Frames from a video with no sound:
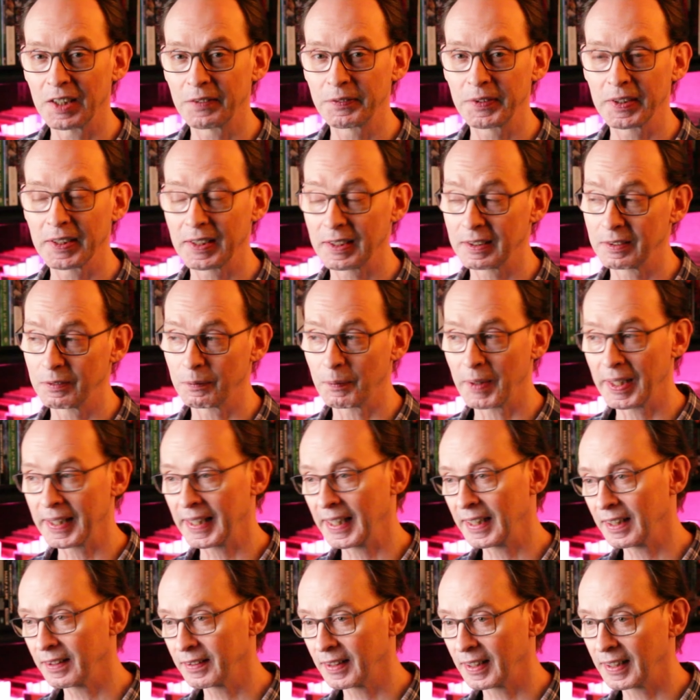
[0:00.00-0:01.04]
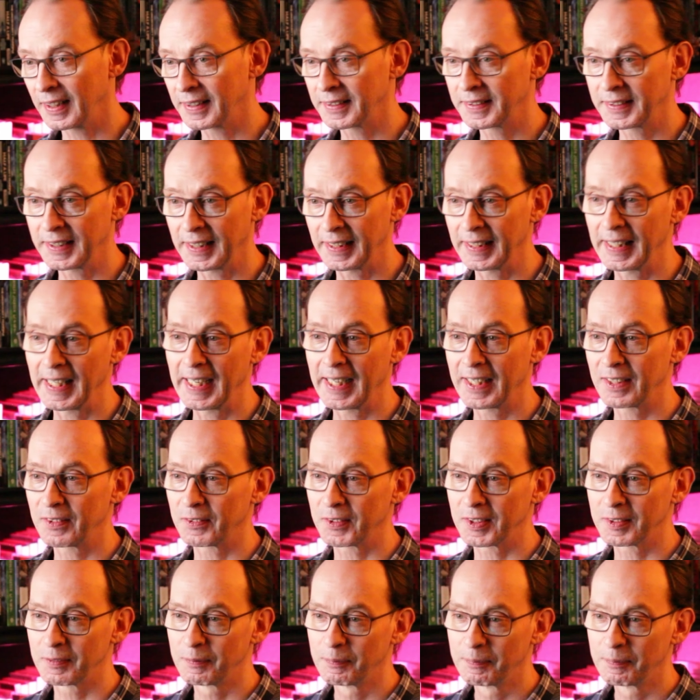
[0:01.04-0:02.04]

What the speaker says: You're like, oh, why the hell did I say that? Or,